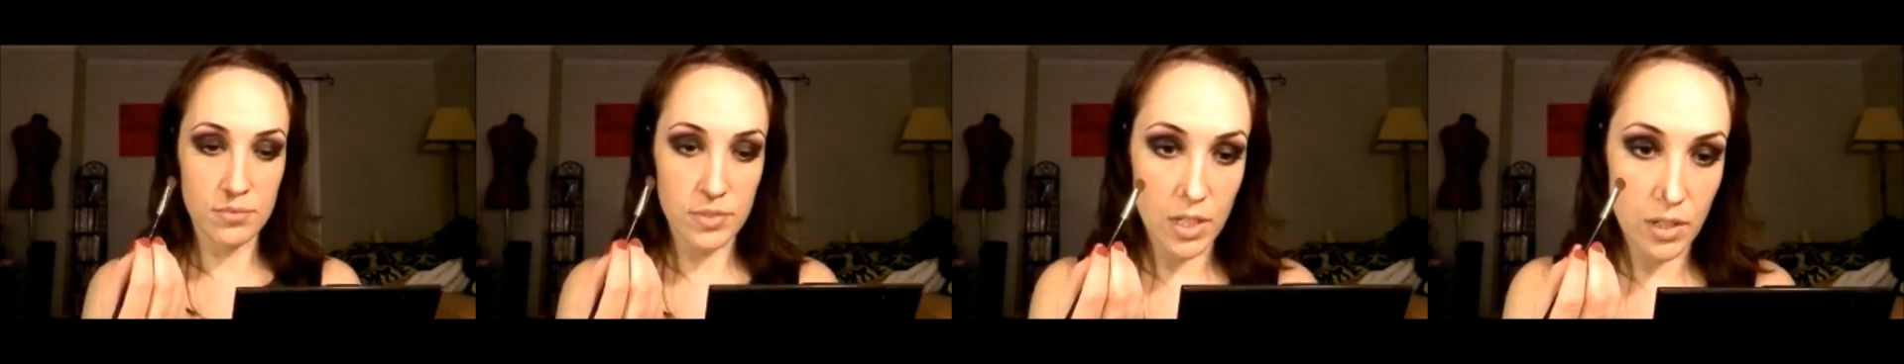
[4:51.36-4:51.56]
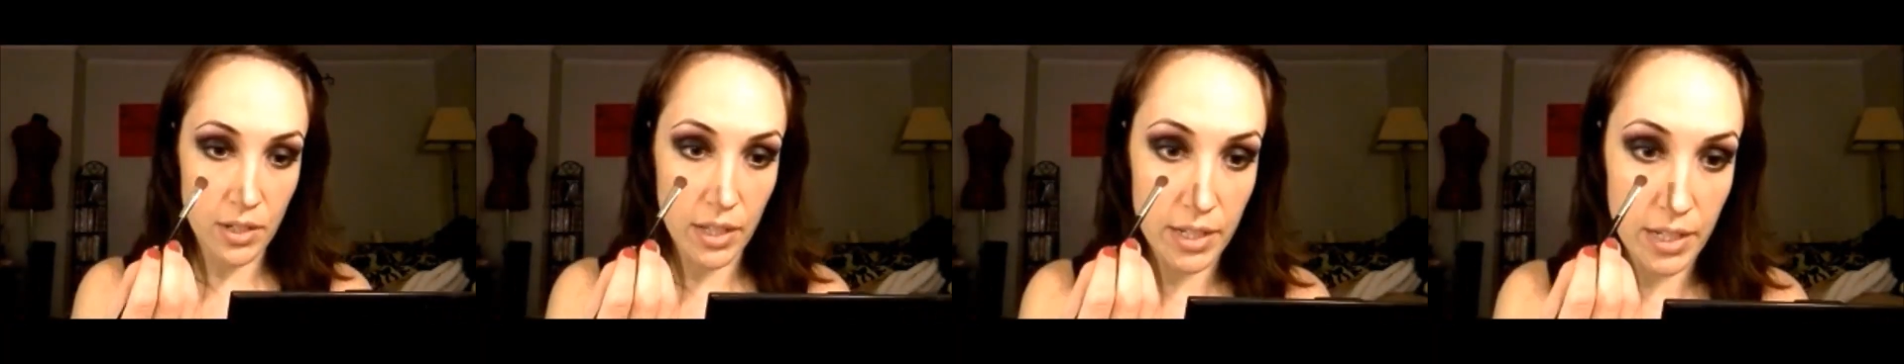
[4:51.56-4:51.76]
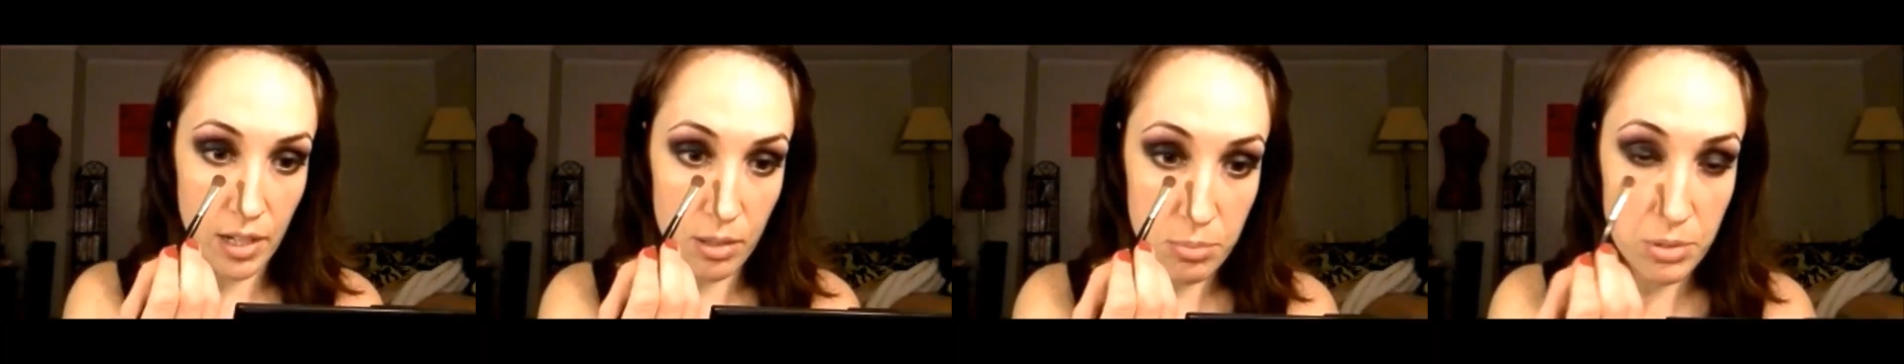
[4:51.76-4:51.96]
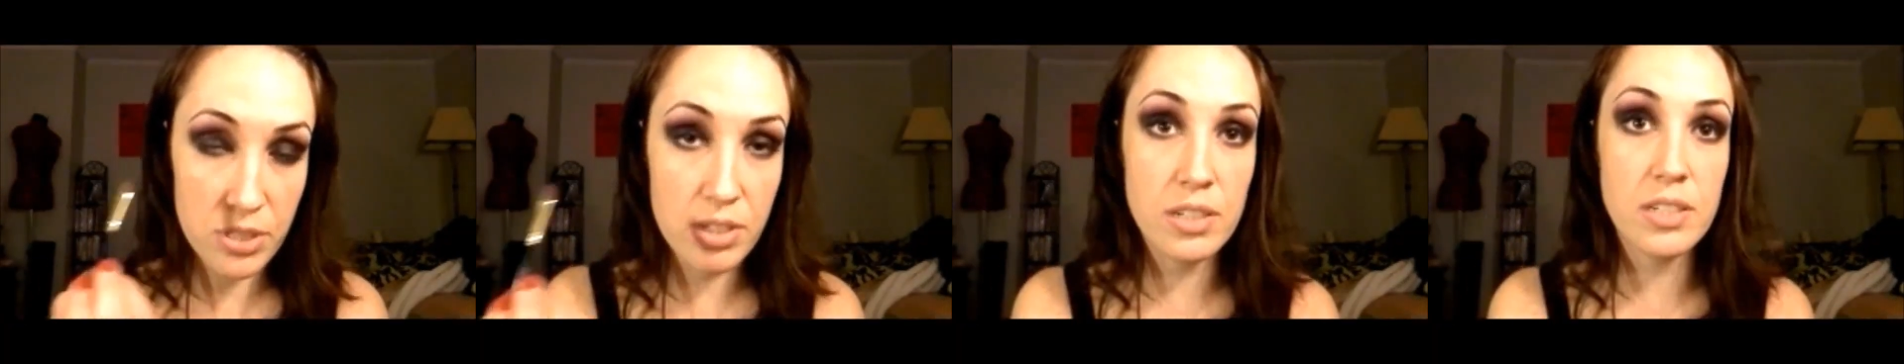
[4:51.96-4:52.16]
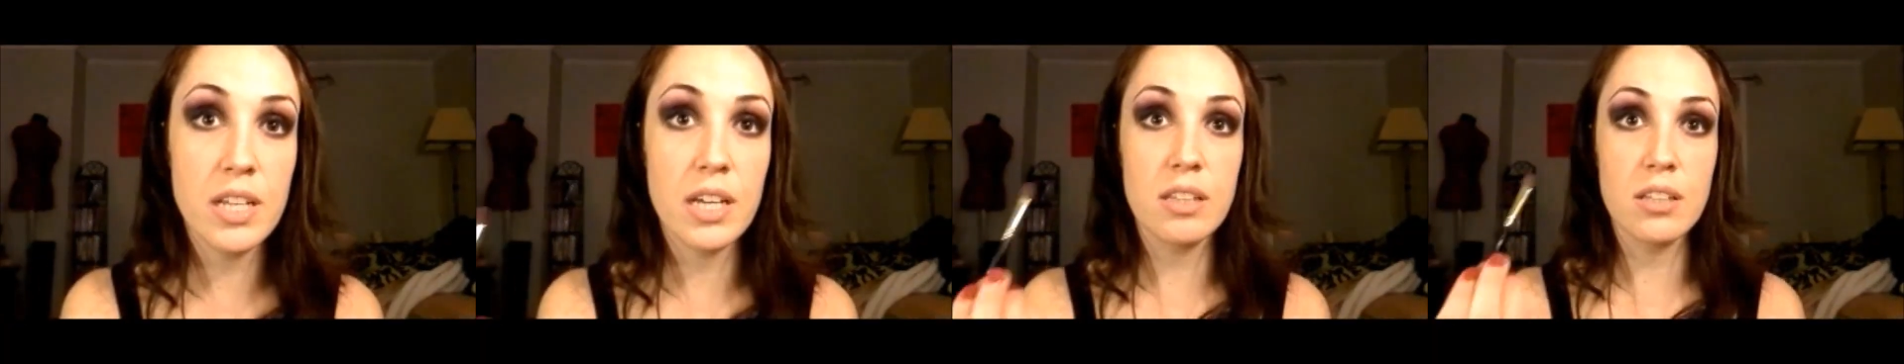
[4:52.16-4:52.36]
Okay, now I'm just
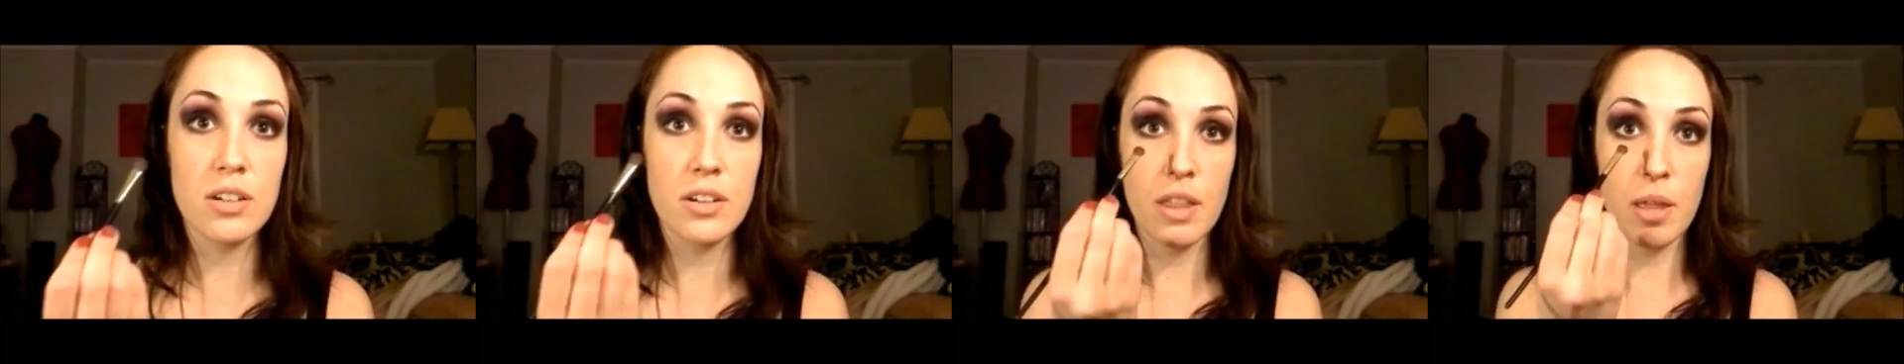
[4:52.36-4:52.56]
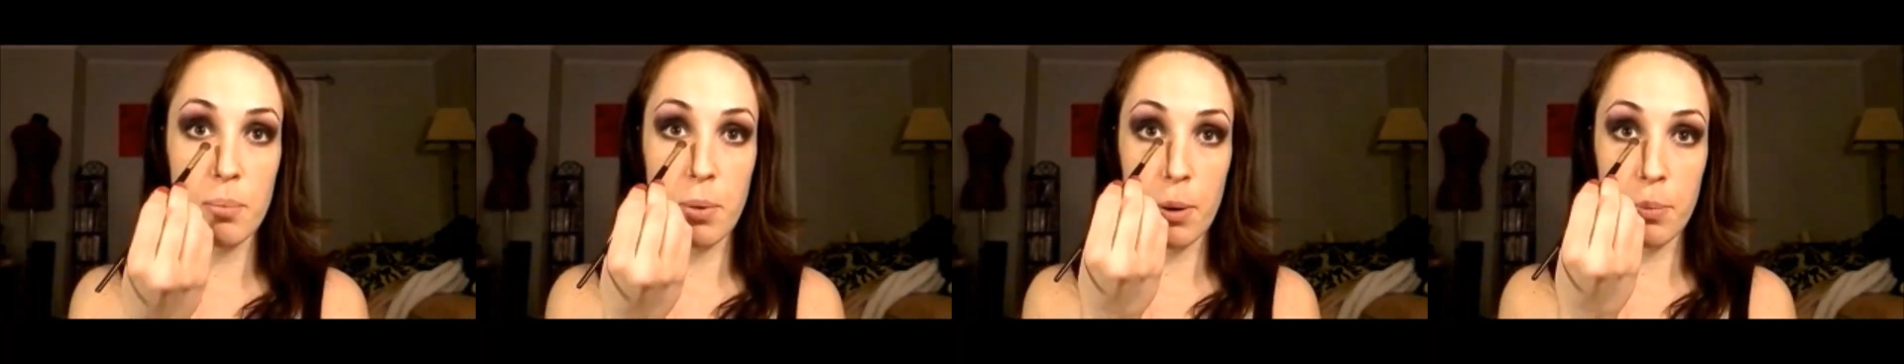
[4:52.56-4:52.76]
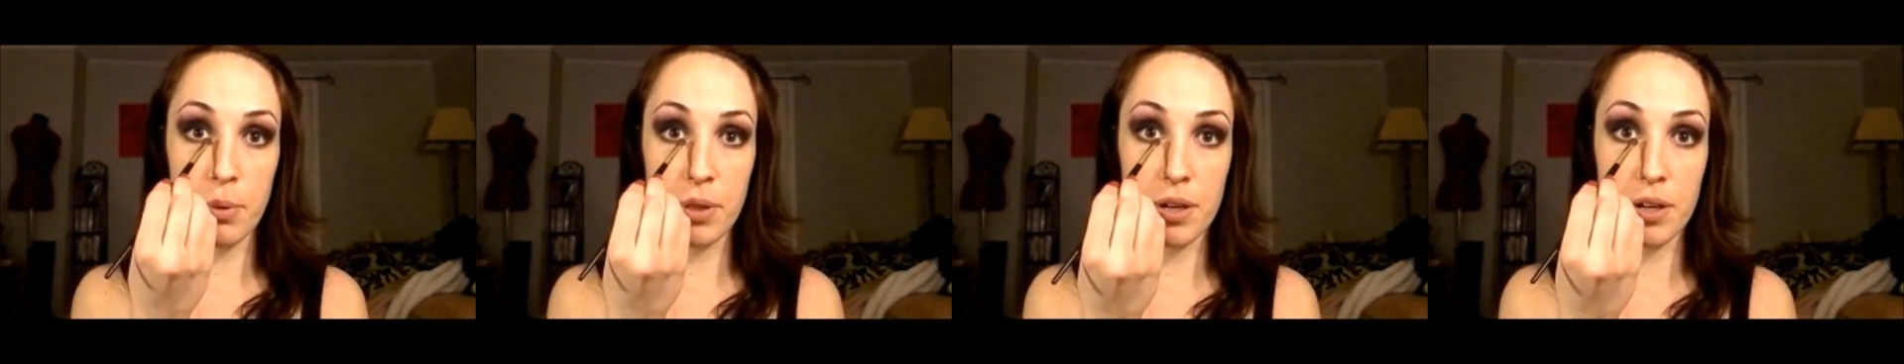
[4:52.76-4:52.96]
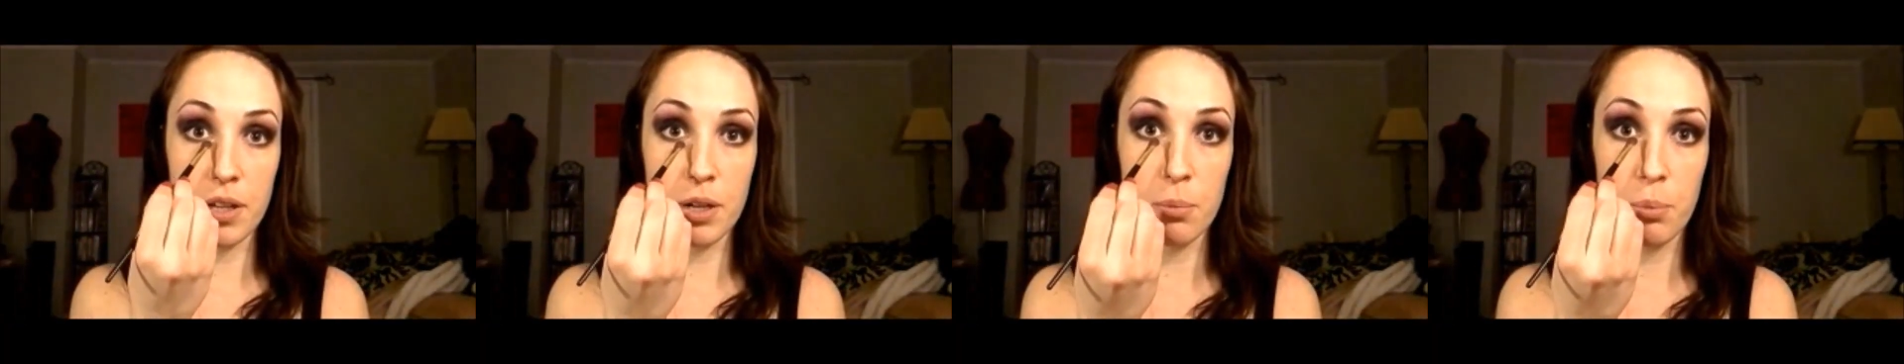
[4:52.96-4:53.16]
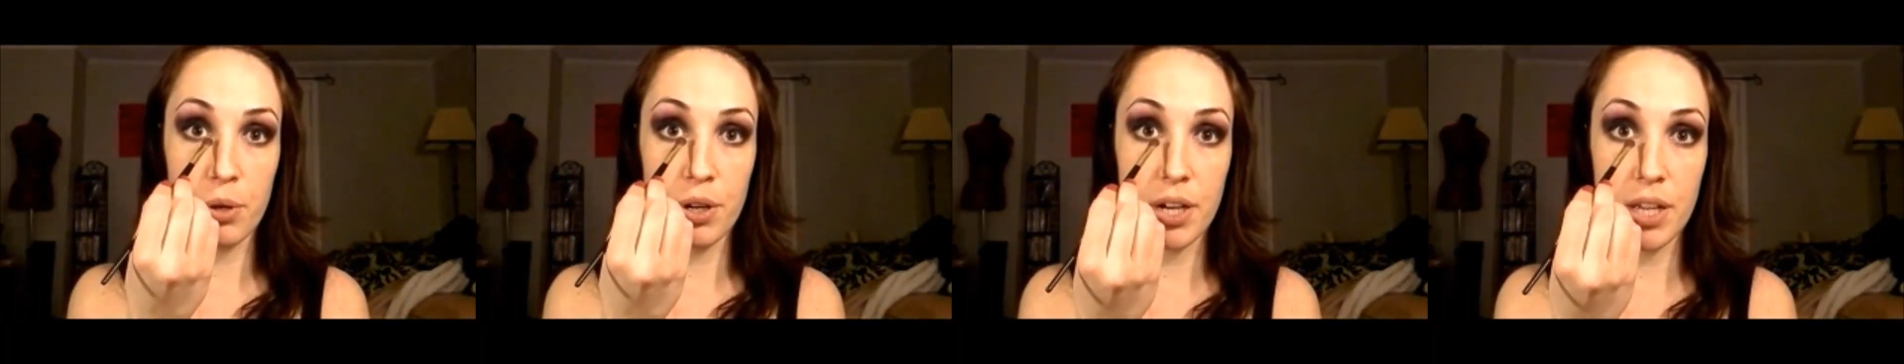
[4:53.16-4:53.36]
gonna take a little of that purple and I'm
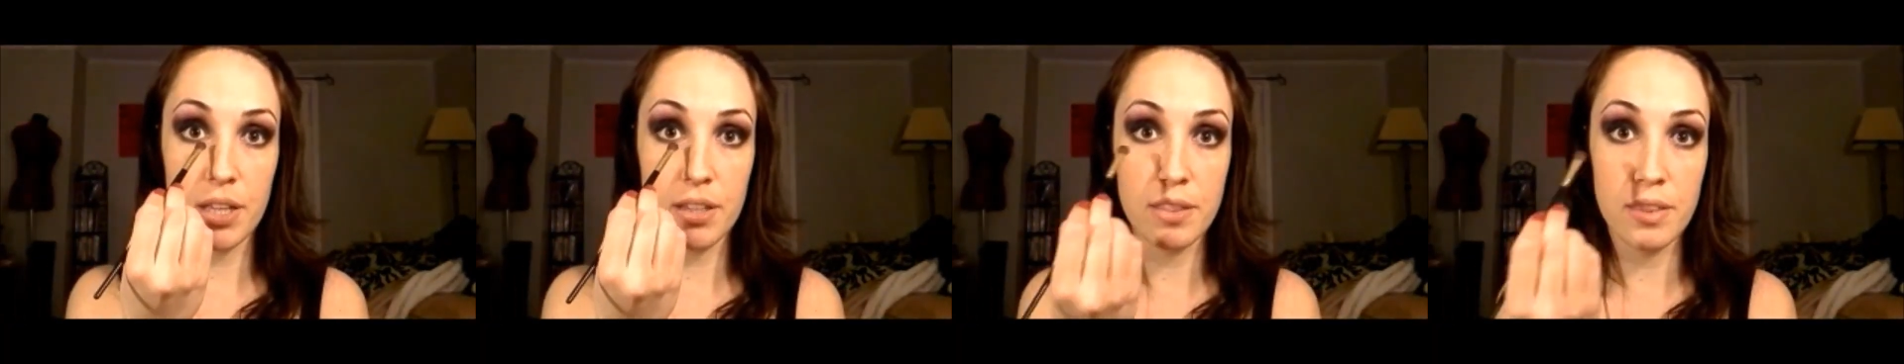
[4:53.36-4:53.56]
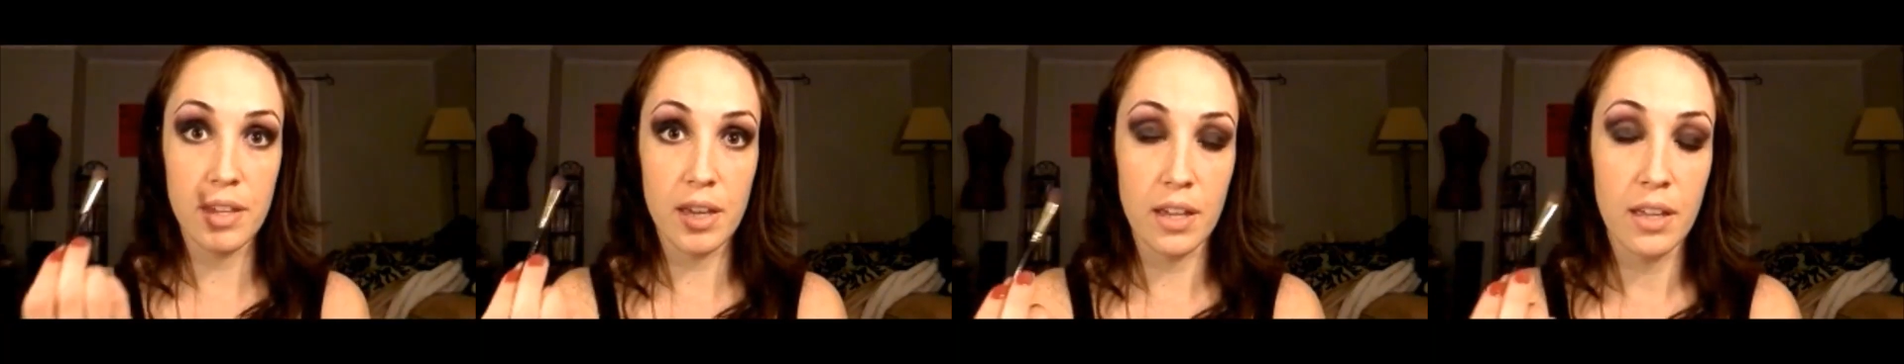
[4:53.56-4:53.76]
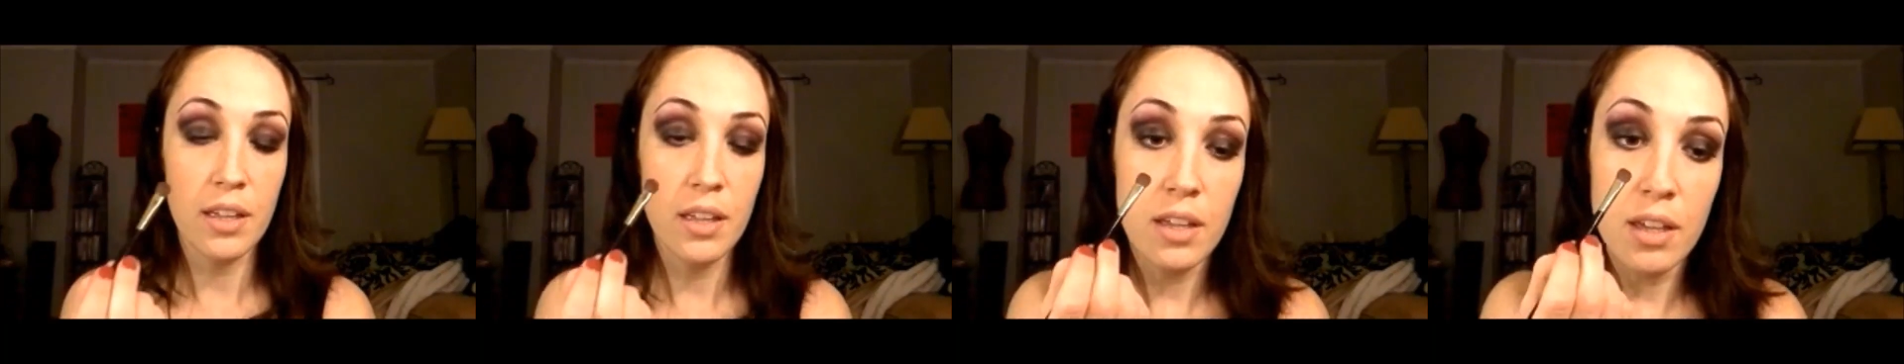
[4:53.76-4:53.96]
gonna put it in the